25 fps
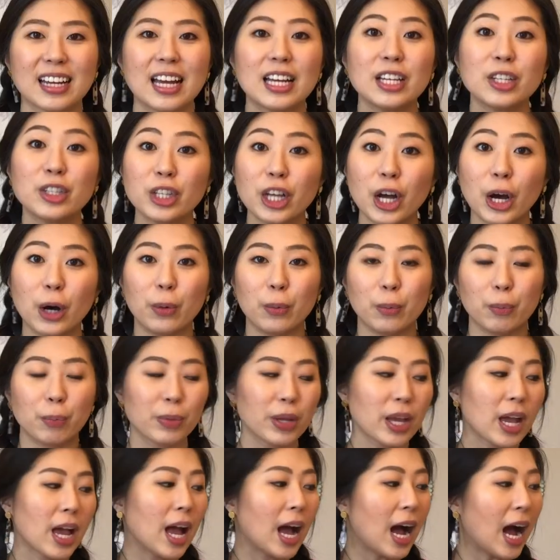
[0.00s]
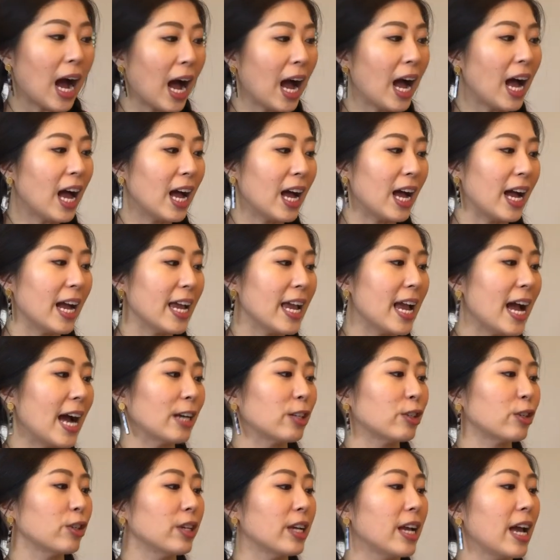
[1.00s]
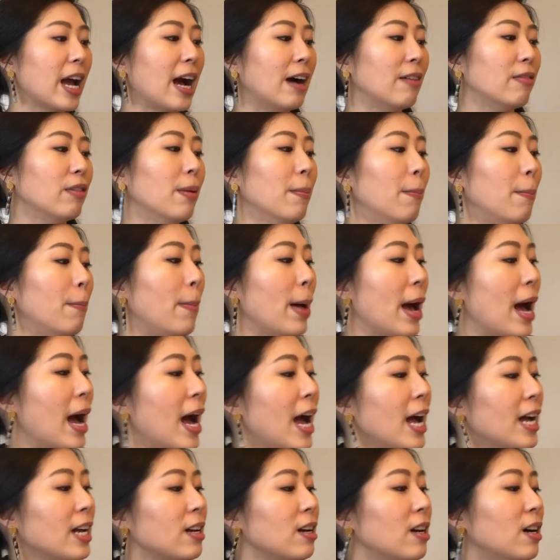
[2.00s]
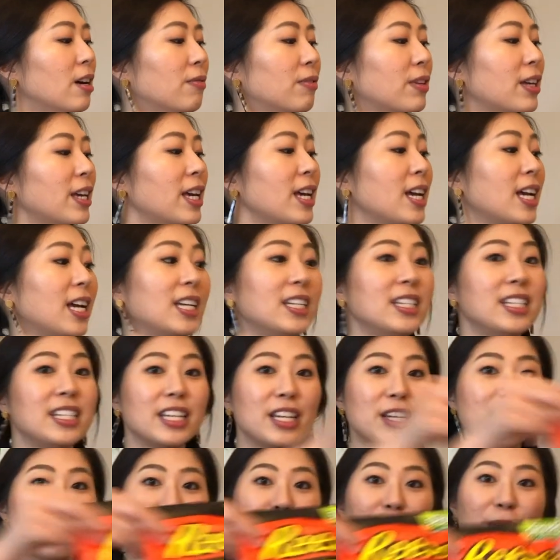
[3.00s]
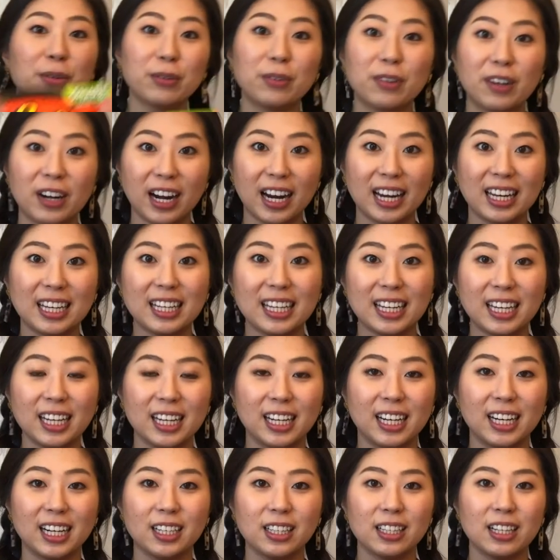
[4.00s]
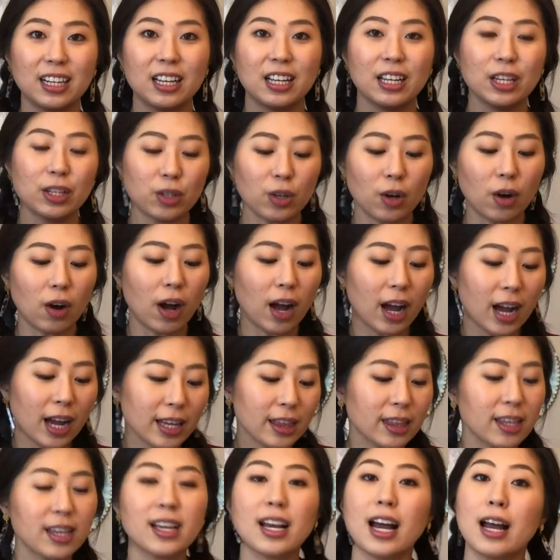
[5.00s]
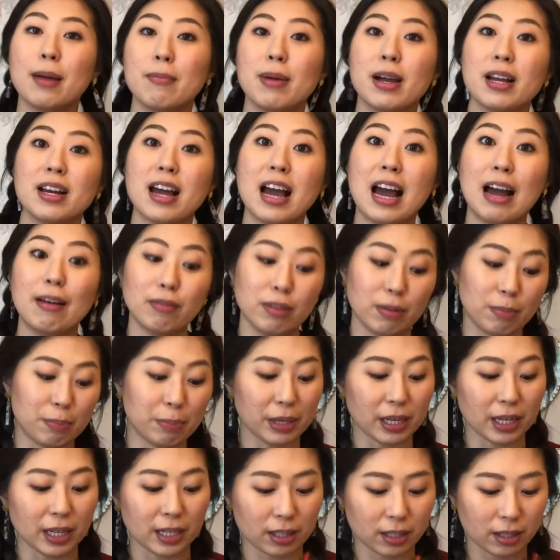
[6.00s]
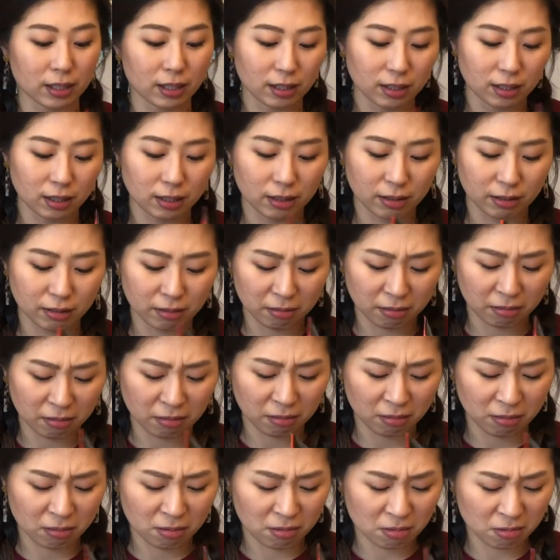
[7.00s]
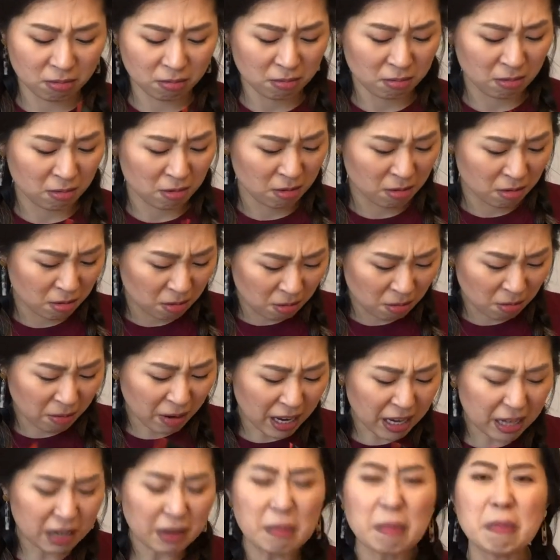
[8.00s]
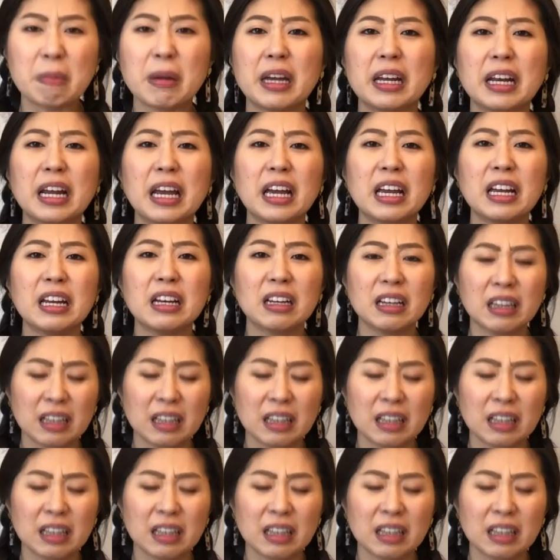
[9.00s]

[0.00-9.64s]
So, I actually have a bag of candy right here. So I think I might have a piece. Wait a minute.